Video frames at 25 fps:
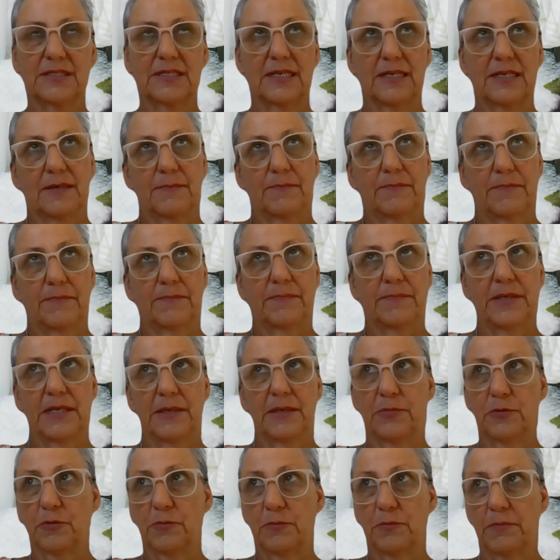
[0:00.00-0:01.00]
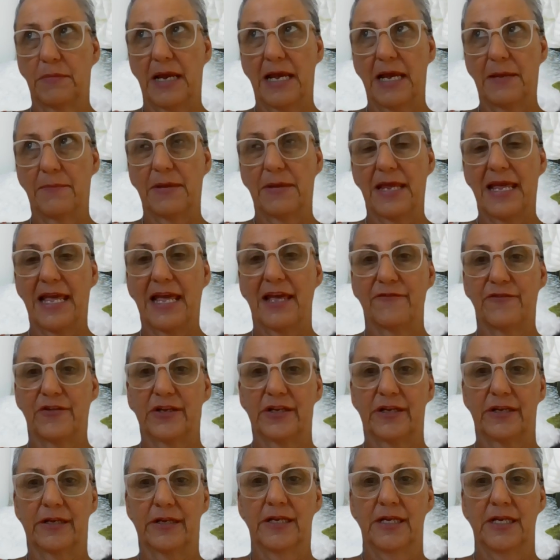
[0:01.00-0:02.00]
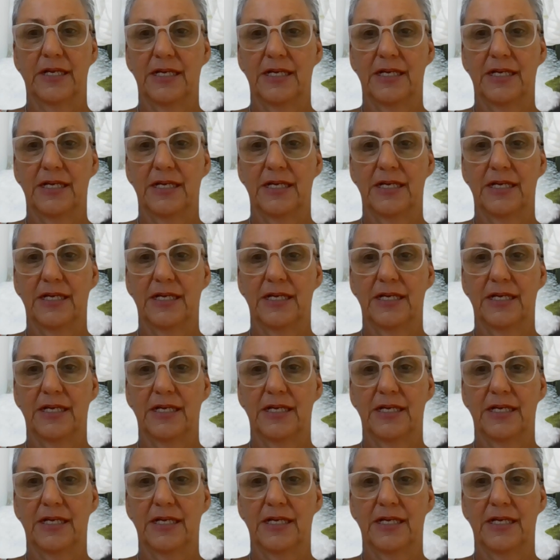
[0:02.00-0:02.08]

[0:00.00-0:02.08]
that people may be having